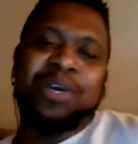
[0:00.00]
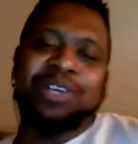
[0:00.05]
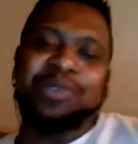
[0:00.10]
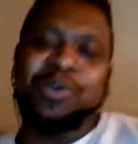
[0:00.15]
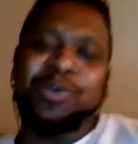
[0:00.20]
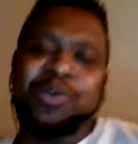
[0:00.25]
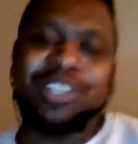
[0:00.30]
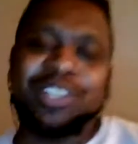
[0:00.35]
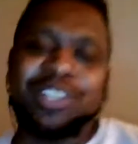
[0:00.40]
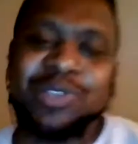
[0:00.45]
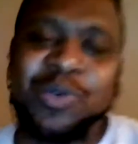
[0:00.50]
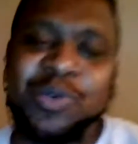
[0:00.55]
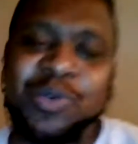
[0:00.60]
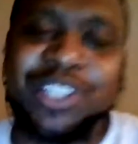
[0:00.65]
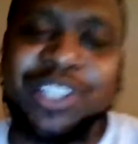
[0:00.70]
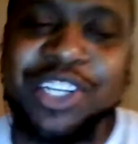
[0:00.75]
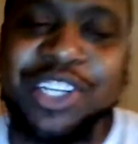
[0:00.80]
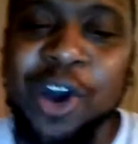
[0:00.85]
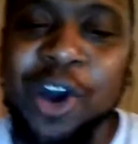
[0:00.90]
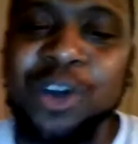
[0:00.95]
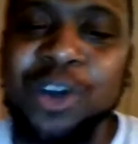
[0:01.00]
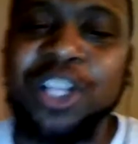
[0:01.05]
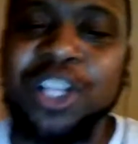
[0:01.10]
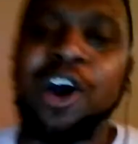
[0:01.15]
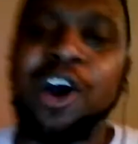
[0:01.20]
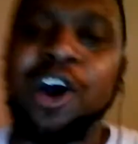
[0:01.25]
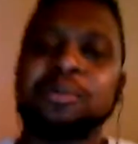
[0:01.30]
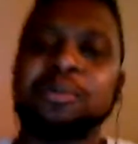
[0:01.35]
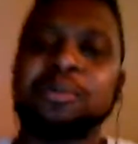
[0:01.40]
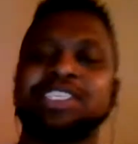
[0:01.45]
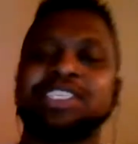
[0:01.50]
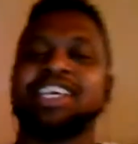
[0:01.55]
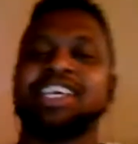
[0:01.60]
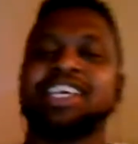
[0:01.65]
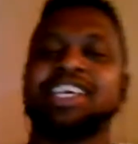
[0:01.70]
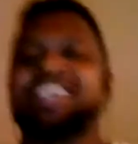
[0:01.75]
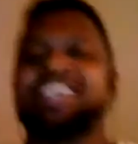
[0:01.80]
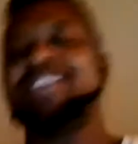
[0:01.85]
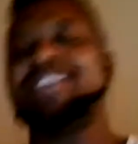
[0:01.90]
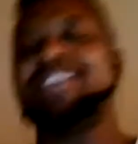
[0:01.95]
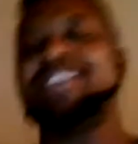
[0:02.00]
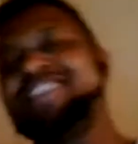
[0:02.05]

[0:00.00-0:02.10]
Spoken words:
What's in Oklahoma City?